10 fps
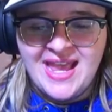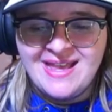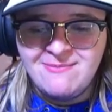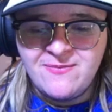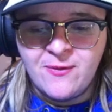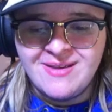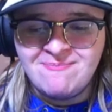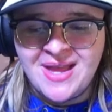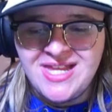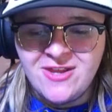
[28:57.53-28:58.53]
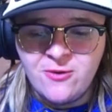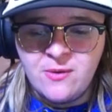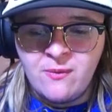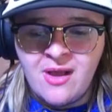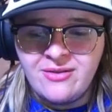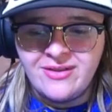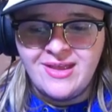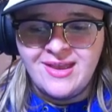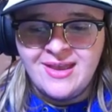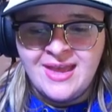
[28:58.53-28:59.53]
And before it punched through a wall,
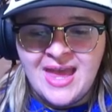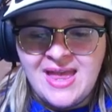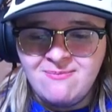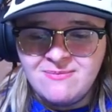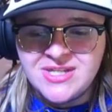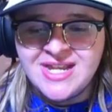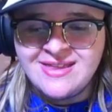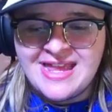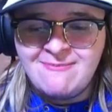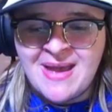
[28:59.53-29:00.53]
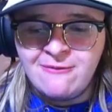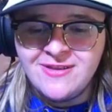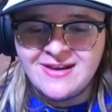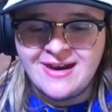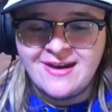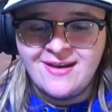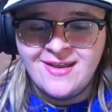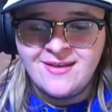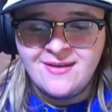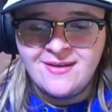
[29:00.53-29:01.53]
just like Bowser.
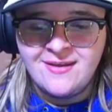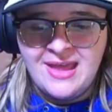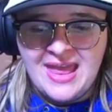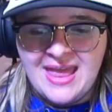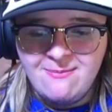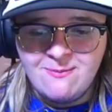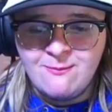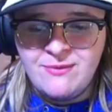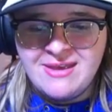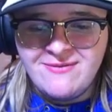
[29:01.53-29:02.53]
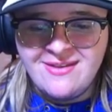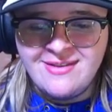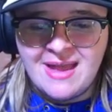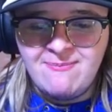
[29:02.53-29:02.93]
We have to stop